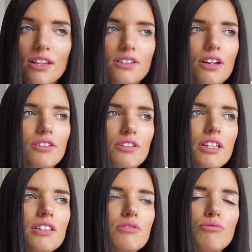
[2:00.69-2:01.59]
So you
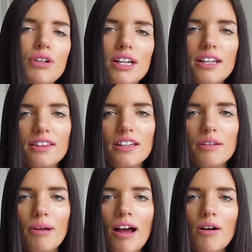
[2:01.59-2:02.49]
need to really think
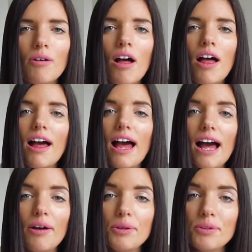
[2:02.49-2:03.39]
about
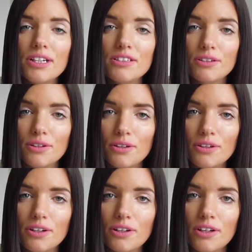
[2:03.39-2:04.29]
how you want it to
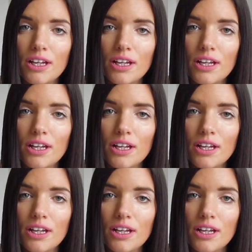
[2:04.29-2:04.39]
look.